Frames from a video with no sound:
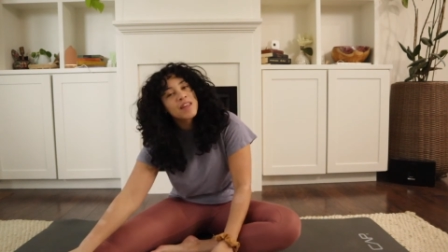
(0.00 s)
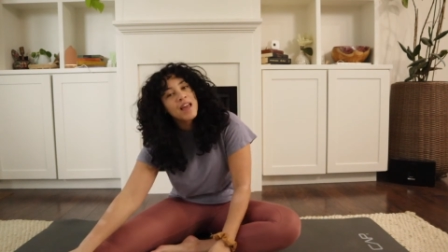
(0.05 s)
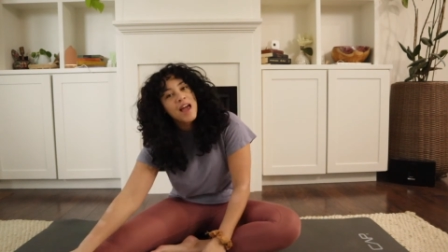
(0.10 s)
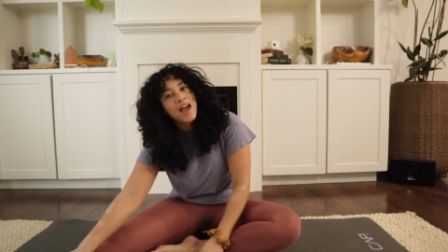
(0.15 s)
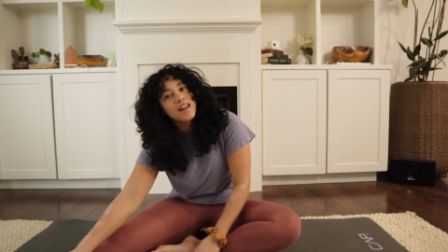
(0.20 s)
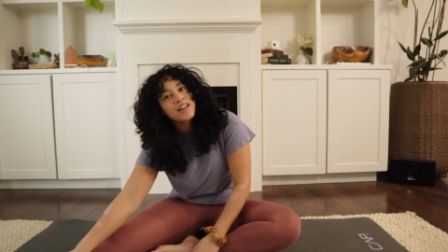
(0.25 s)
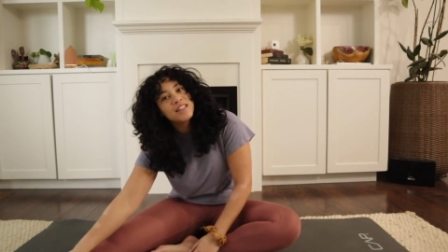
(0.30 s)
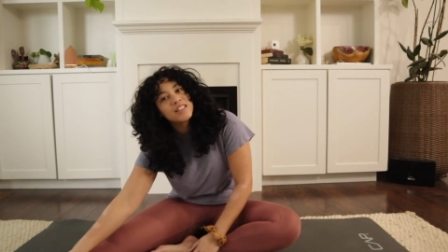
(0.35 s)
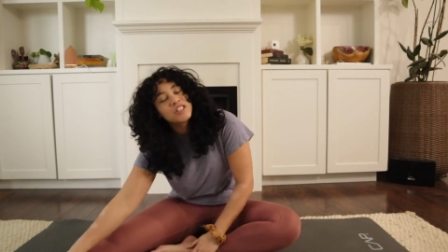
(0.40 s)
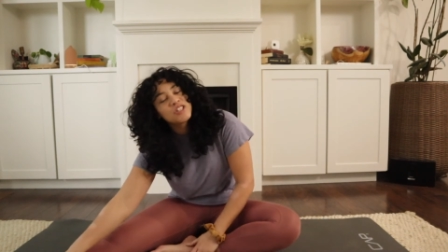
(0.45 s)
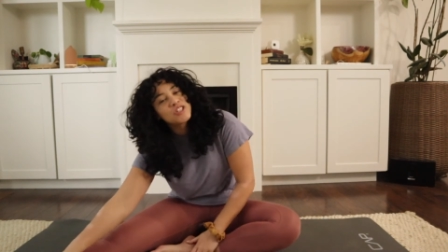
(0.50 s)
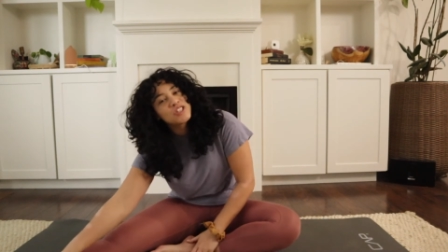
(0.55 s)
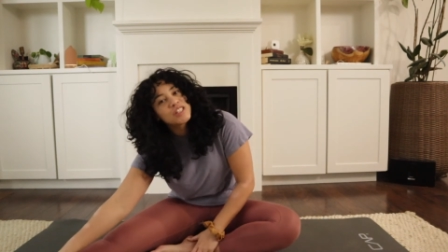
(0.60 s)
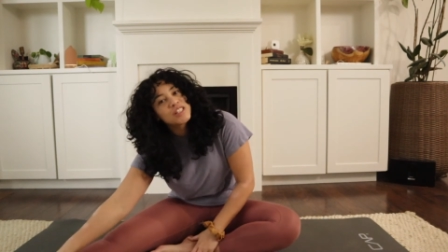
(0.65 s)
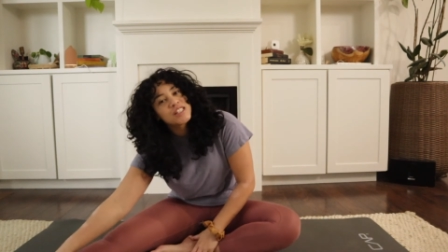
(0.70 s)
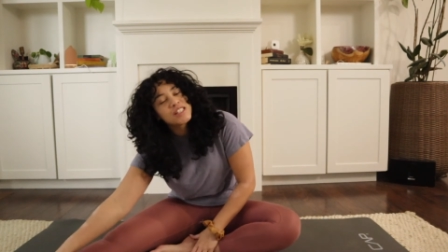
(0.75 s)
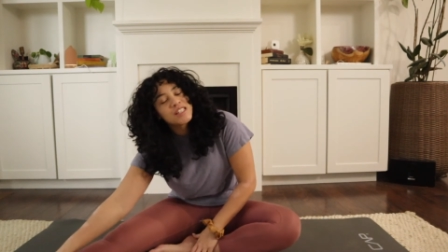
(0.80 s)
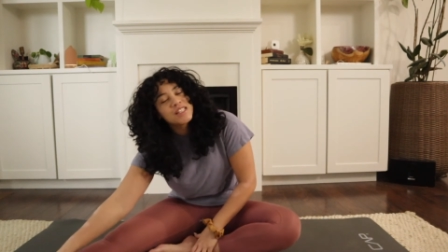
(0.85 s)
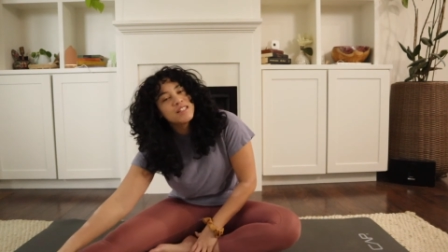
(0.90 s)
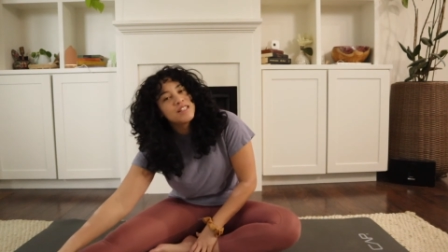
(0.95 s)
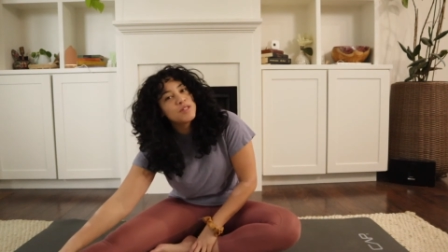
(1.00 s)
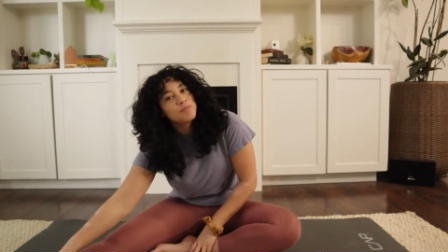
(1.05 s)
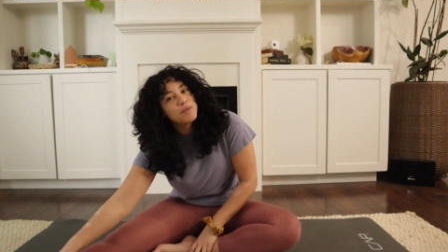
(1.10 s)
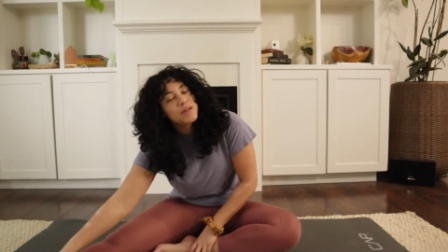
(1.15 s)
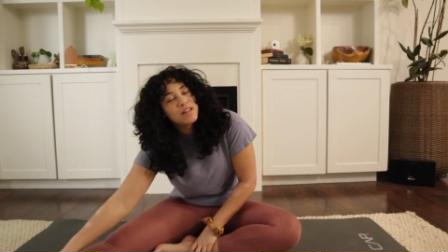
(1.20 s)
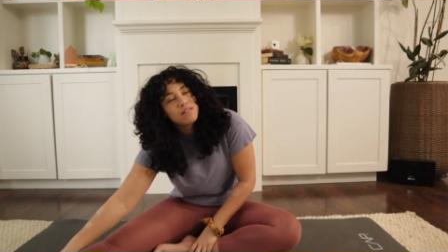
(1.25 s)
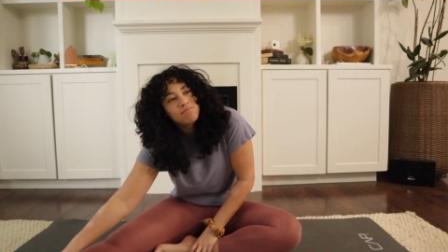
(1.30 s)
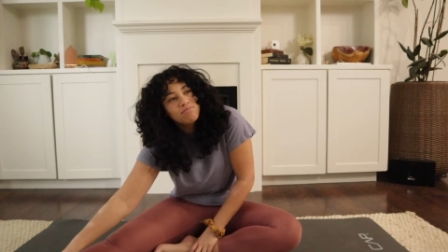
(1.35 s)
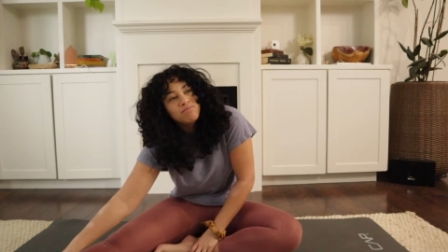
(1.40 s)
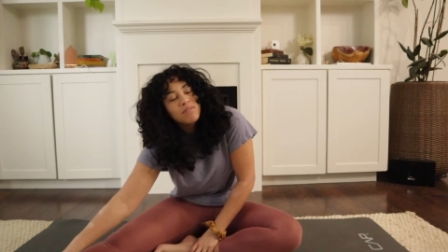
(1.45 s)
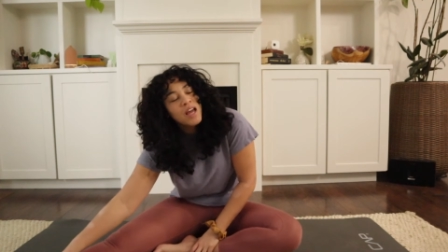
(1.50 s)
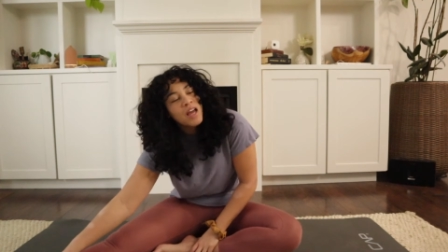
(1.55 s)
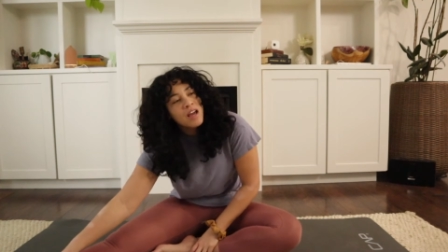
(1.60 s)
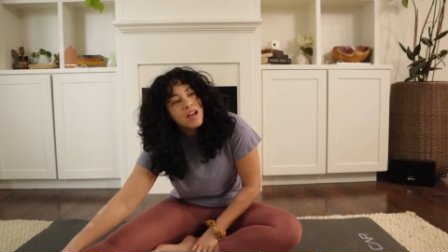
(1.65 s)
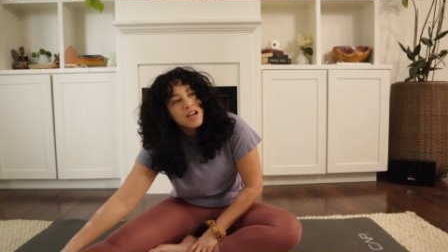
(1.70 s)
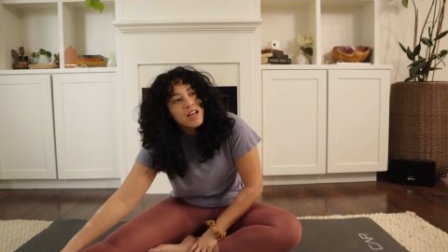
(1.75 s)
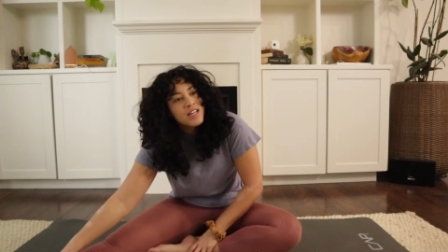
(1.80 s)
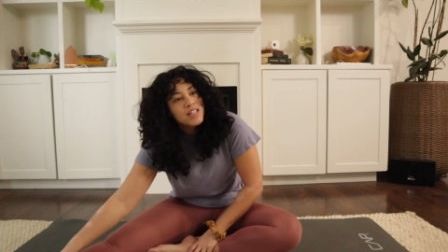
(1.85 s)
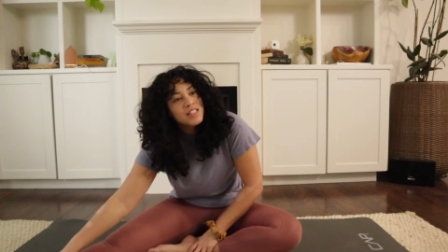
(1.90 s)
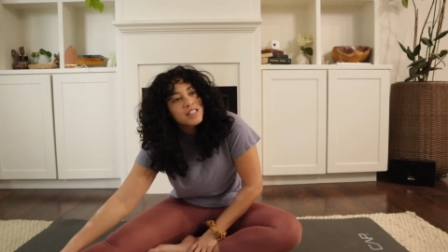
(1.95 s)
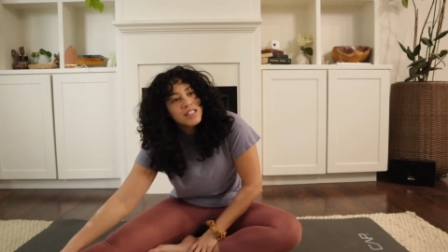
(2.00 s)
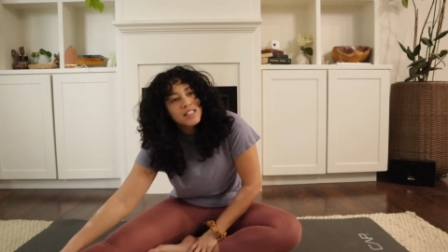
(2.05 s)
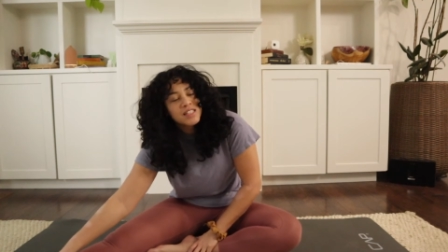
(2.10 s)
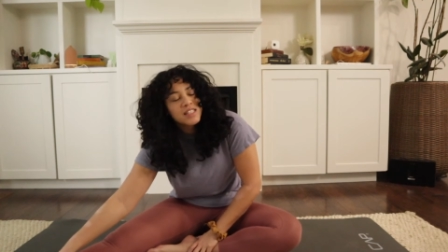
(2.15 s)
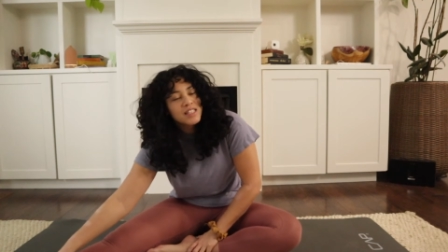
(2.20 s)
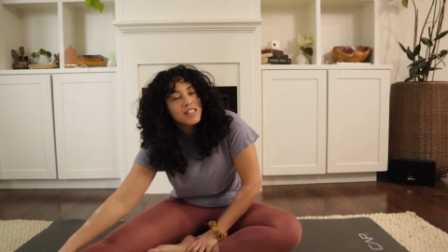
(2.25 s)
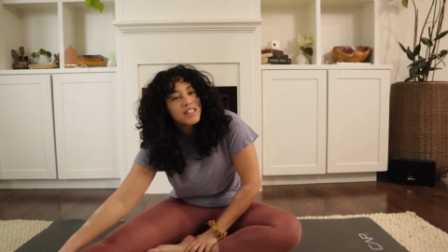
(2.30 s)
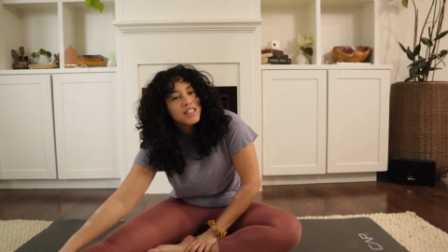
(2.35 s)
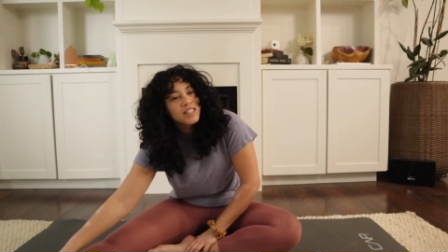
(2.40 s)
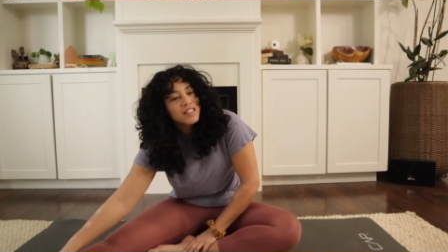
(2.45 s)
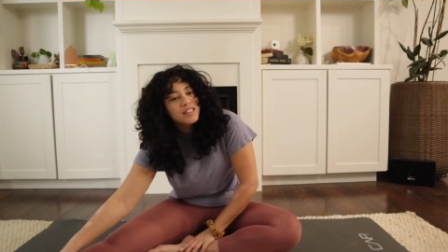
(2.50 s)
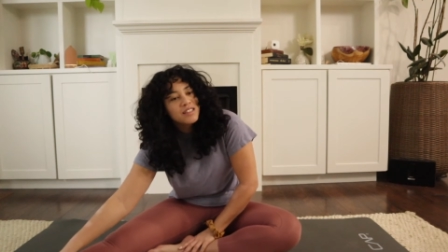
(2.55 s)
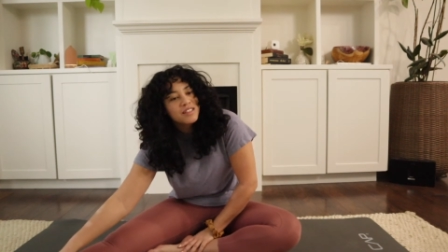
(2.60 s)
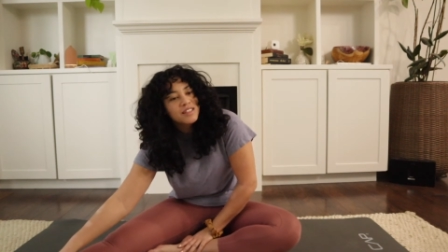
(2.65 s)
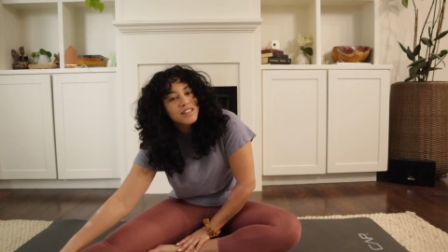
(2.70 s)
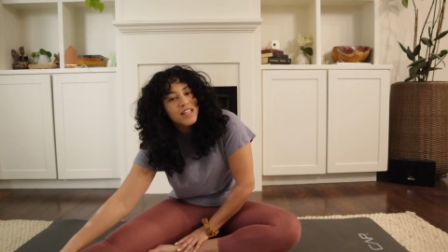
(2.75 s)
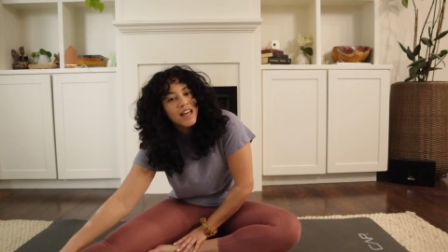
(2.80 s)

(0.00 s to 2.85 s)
and it's been 6 years.